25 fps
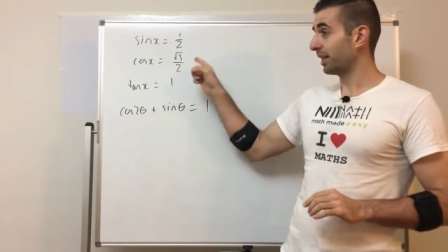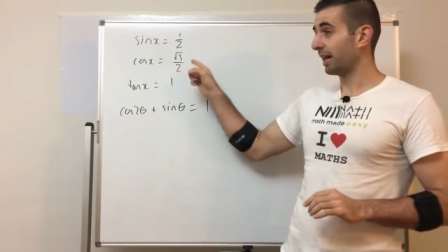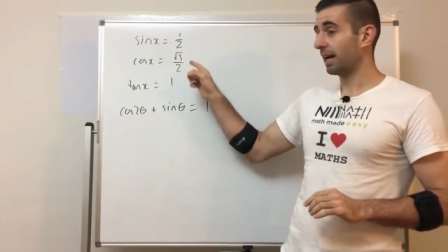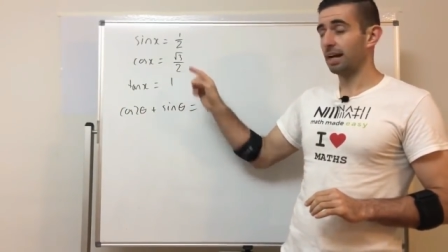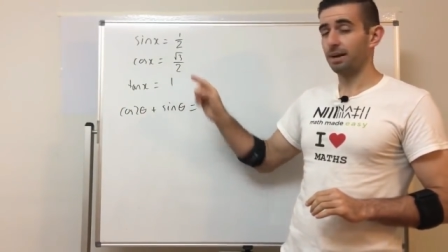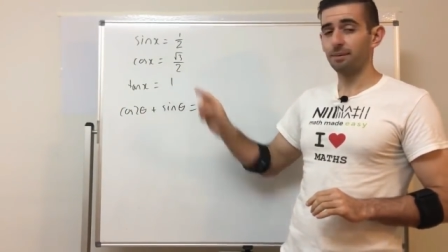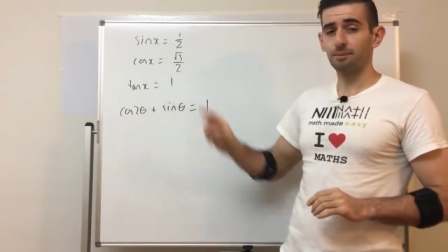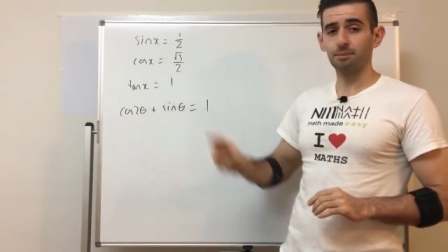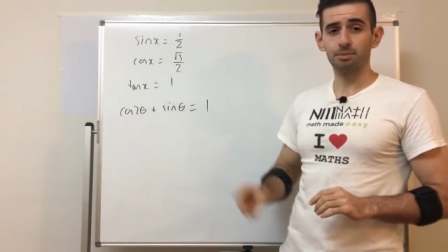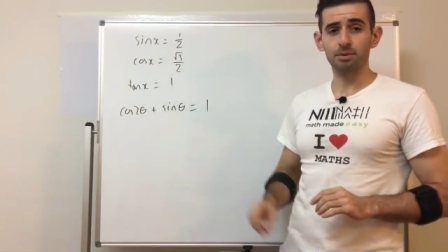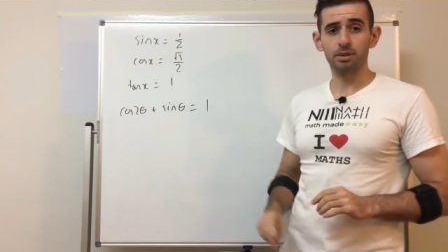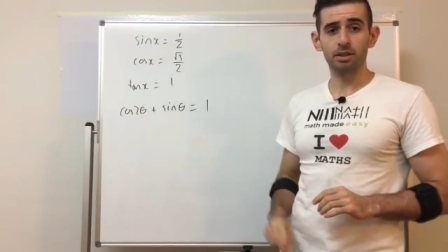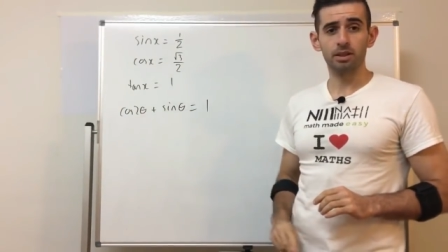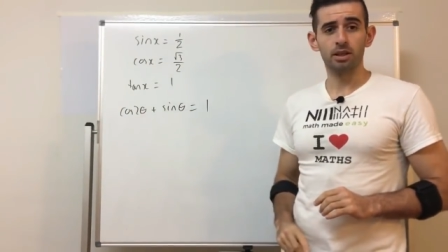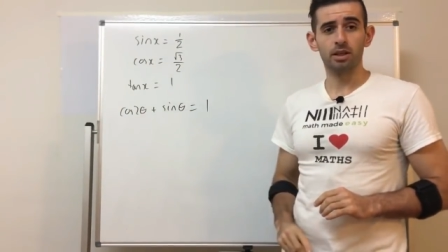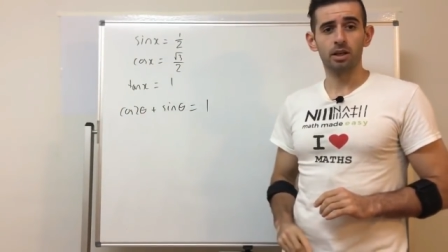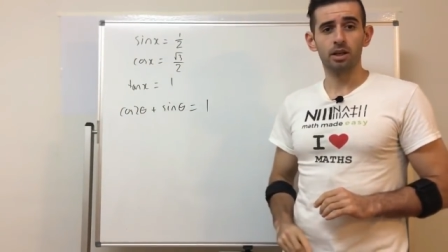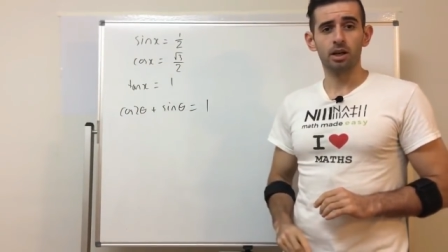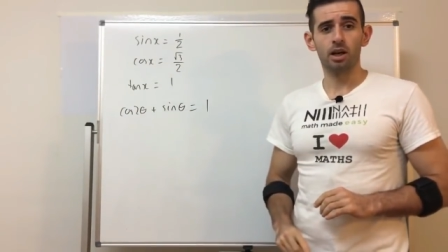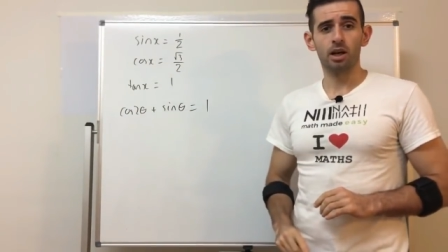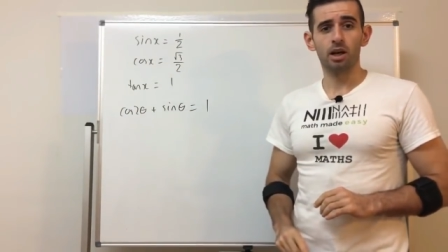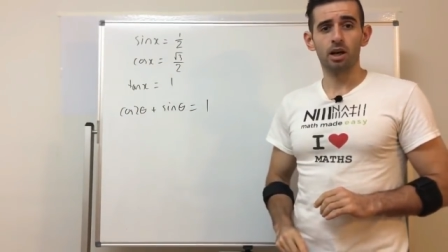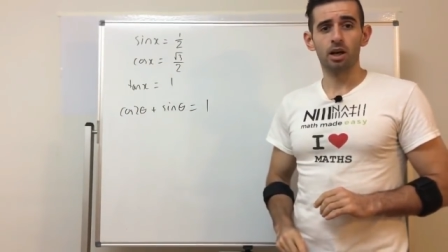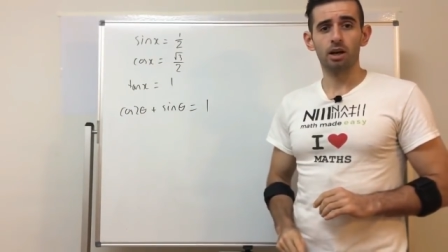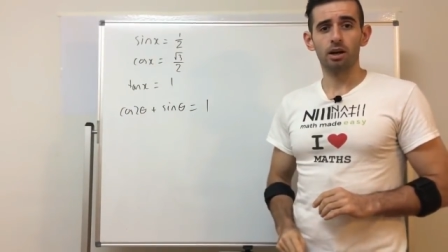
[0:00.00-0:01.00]
that.
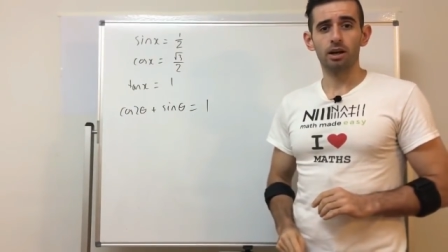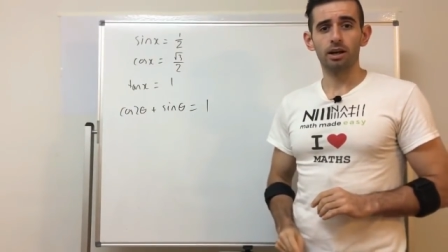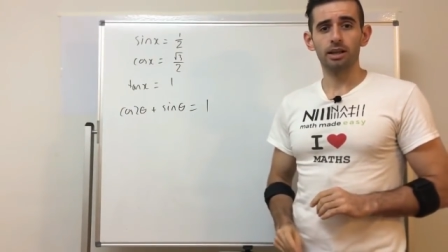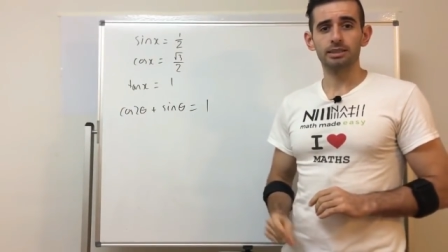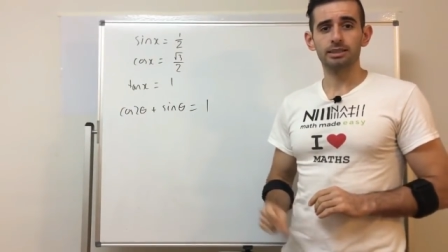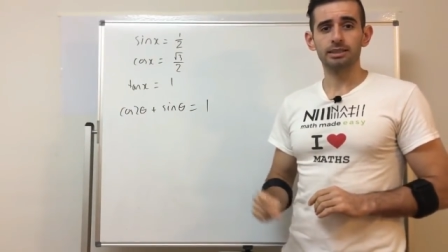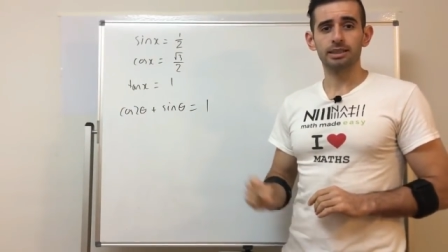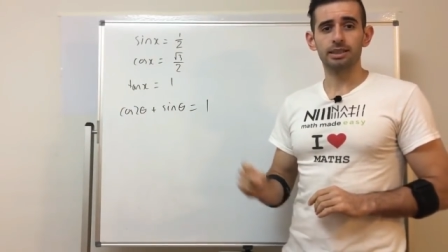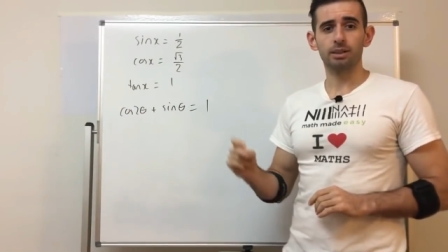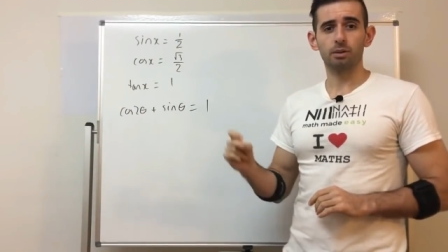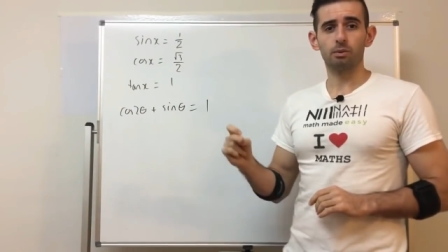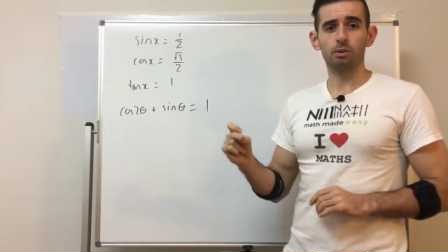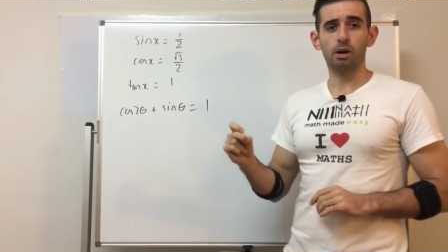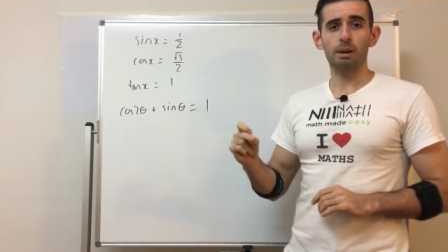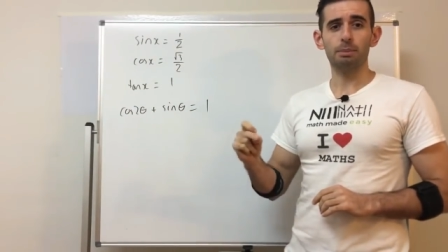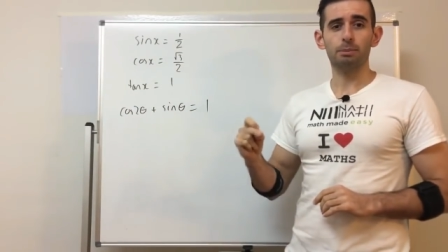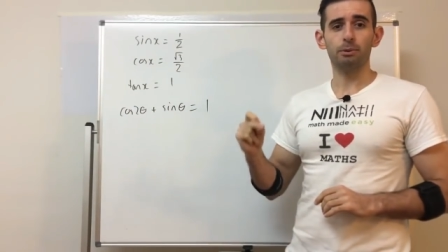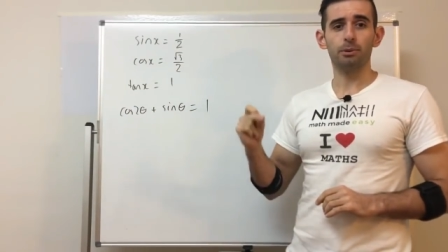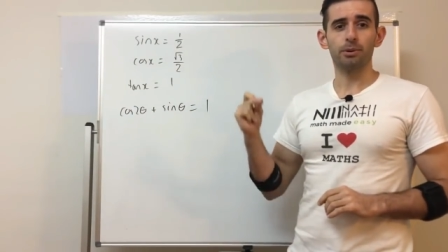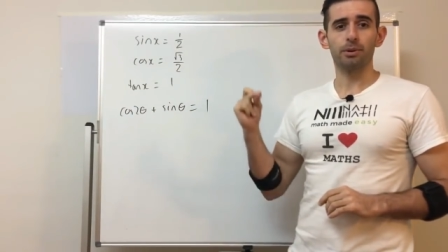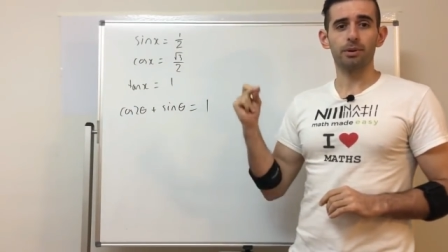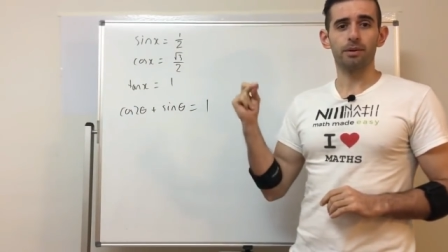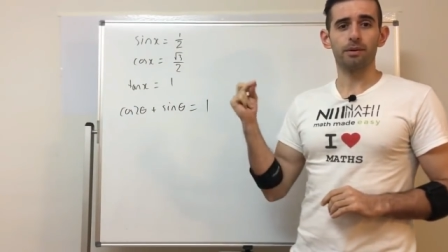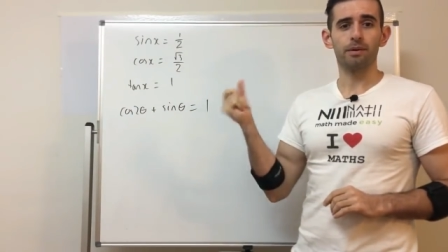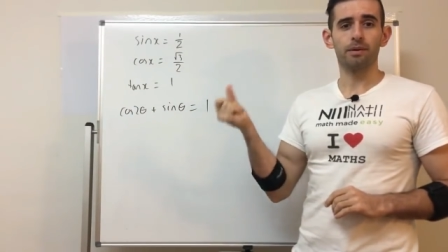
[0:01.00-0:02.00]
All right, let's get in the
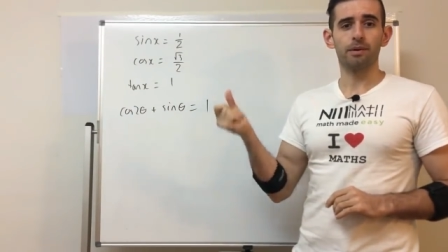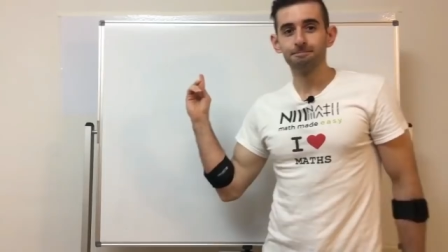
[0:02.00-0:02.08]
whiteboard.